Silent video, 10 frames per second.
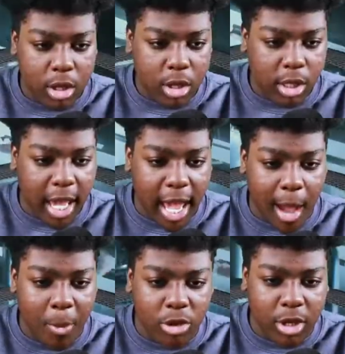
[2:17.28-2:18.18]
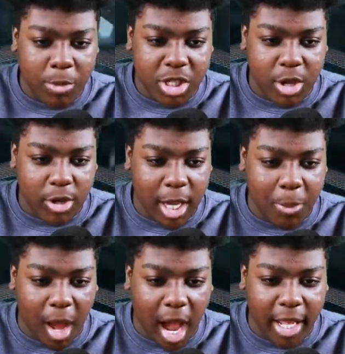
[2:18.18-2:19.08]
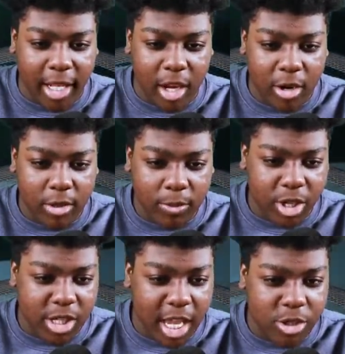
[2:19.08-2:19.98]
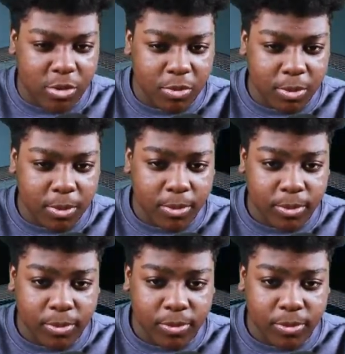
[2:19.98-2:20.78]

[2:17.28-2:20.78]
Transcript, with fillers: Yeah, I'm on, I'm just gonna get behind here. Appreciate you. Yeah.